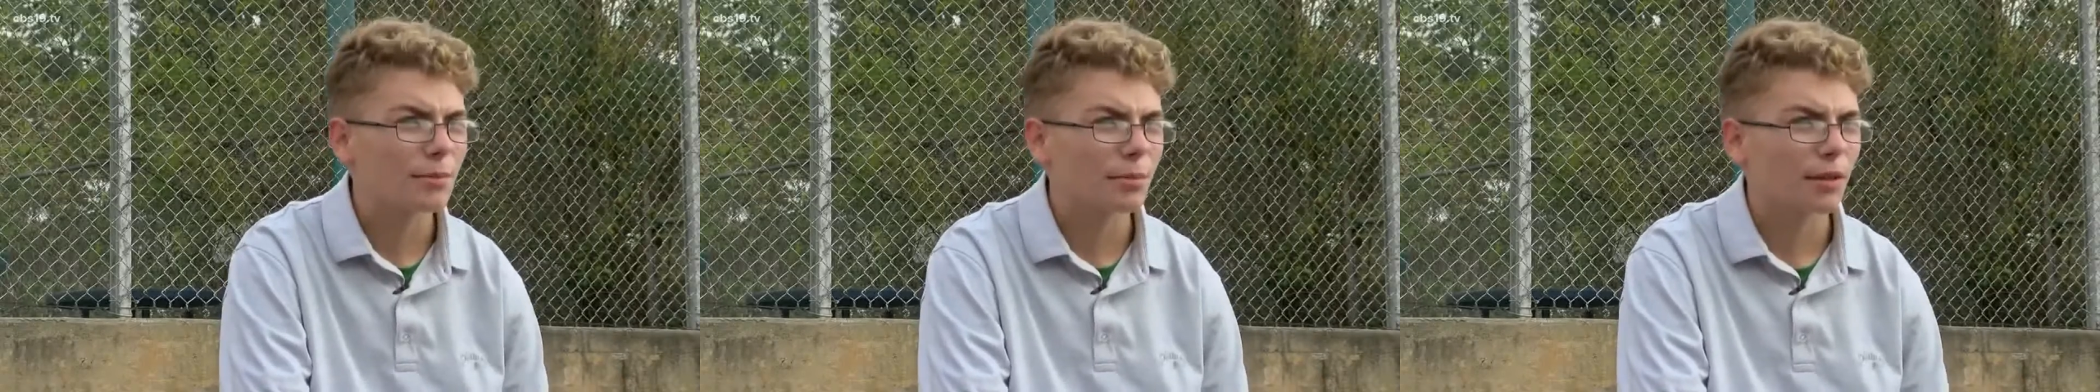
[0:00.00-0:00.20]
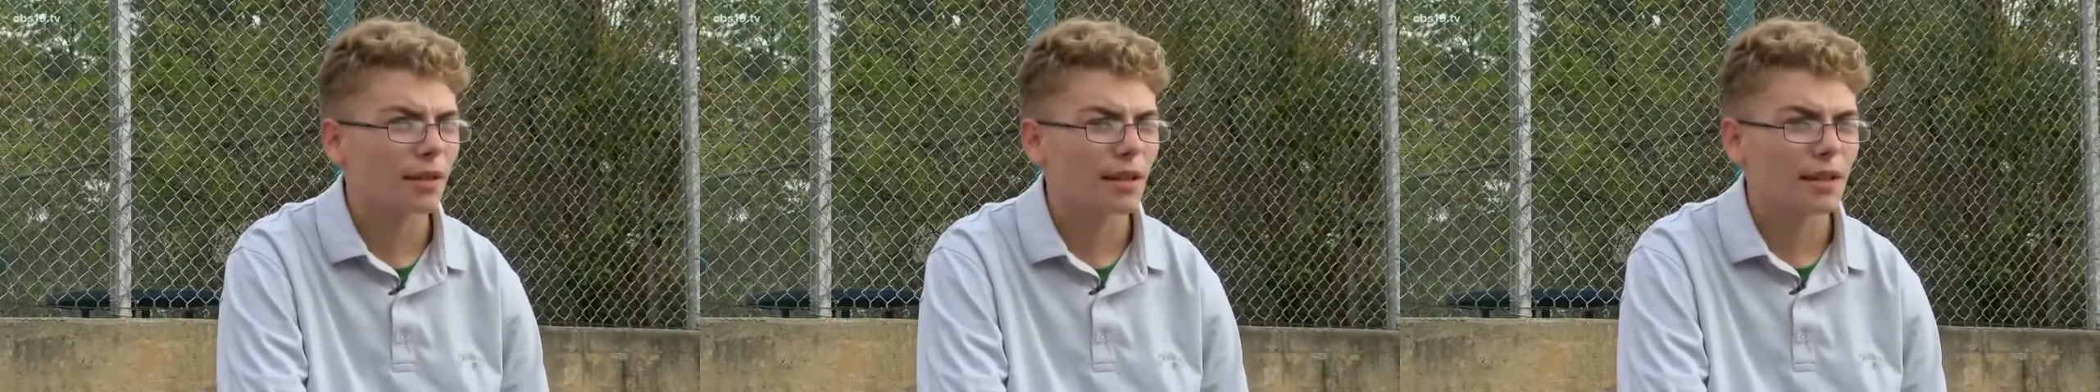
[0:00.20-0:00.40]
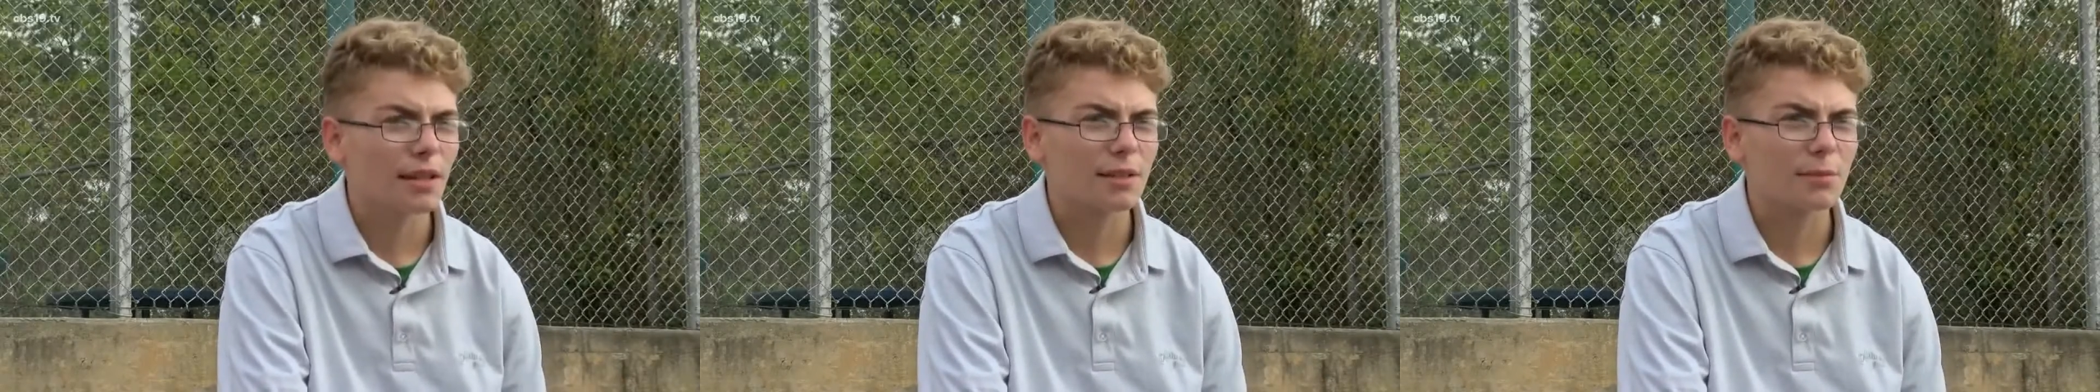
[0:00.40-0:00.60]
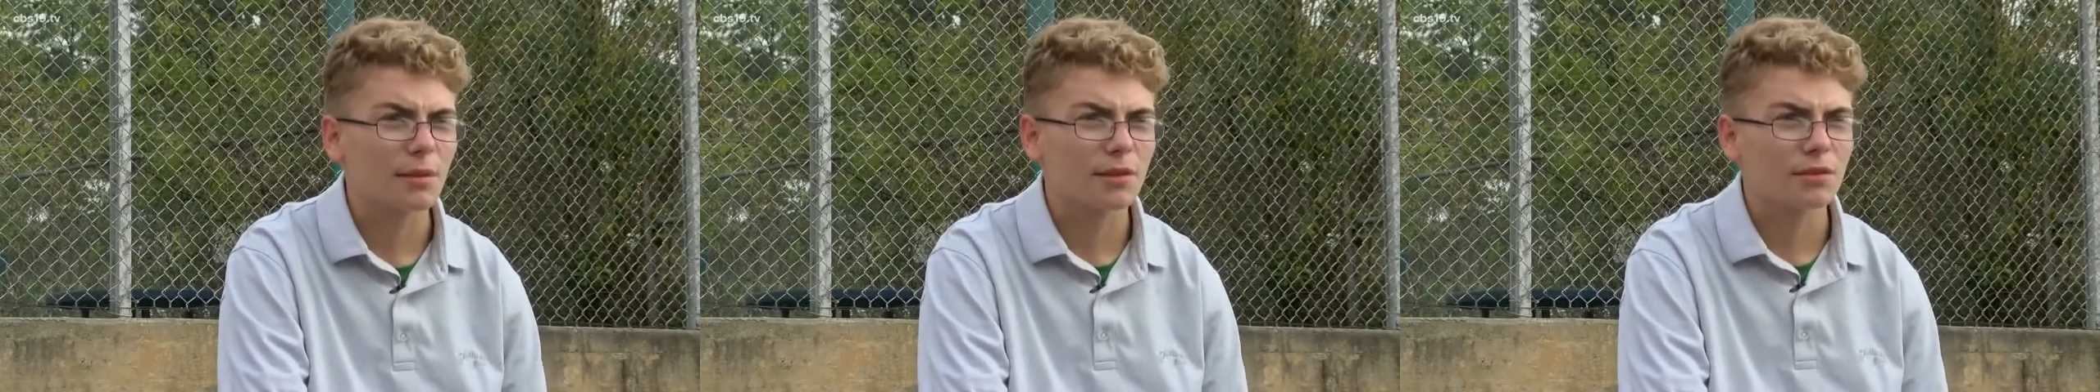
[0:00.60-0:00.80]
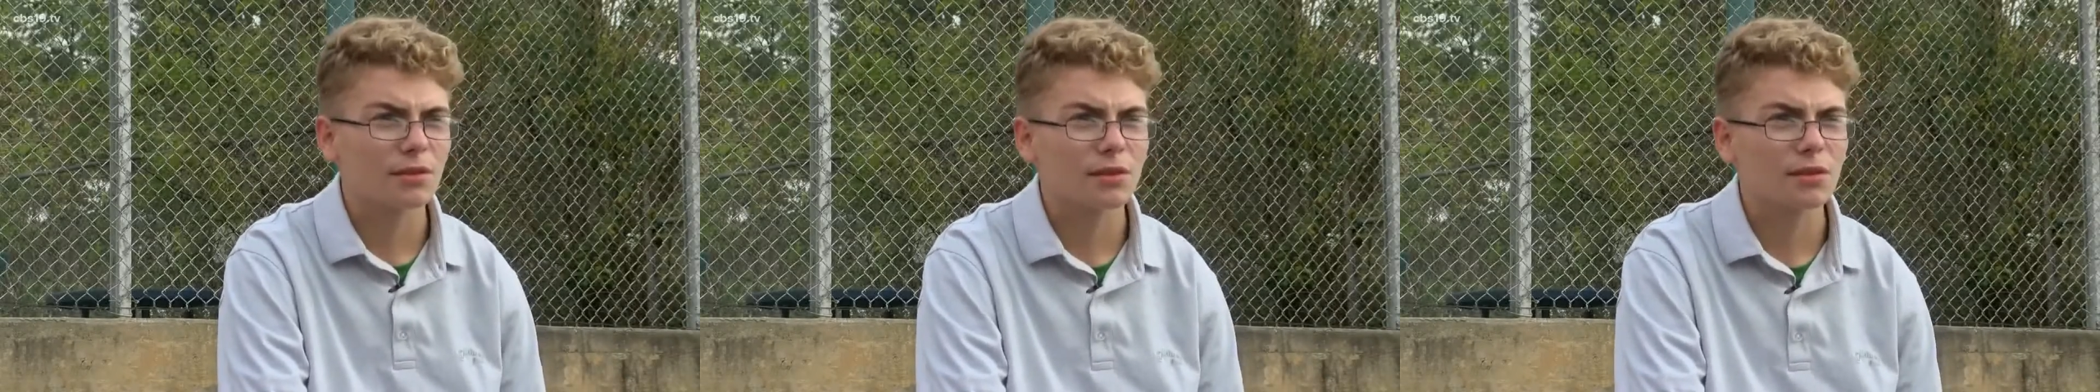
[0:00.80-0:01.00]
play the
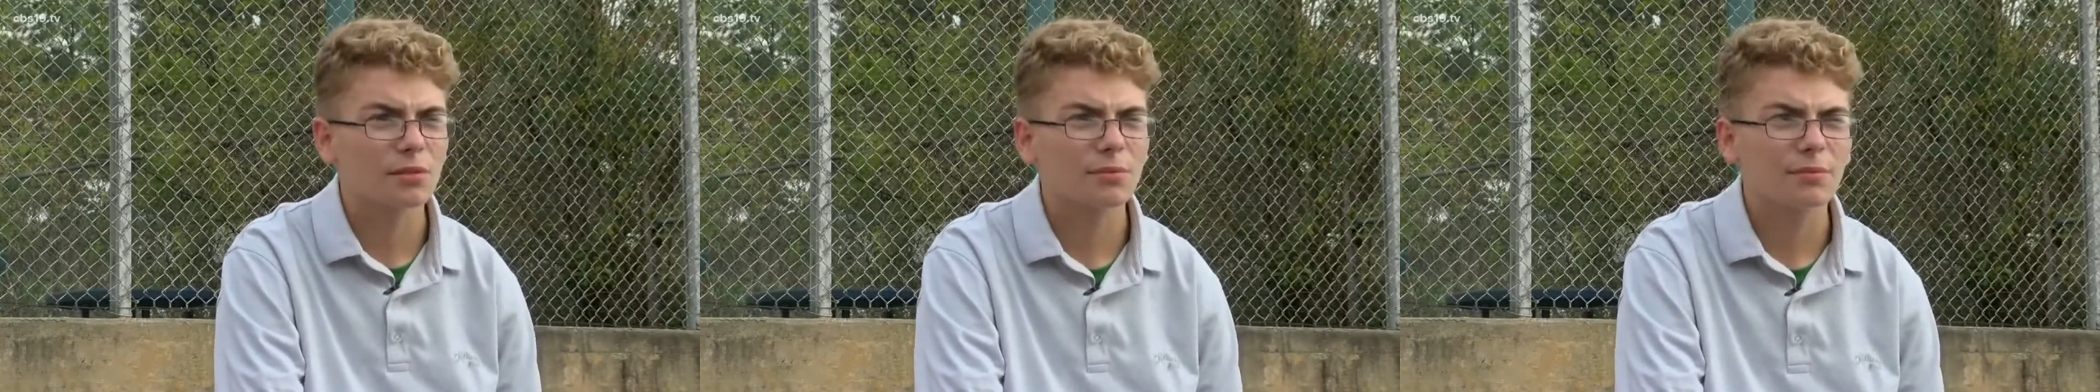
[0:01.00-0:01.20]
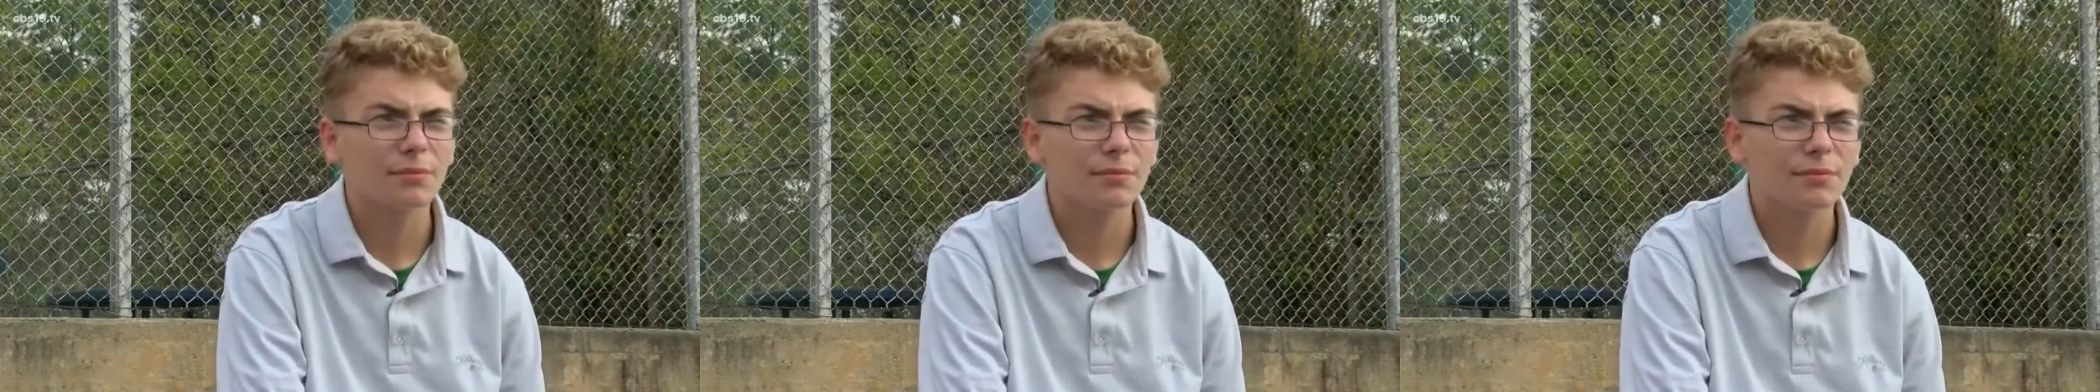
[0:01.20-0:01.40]
Xbox or something.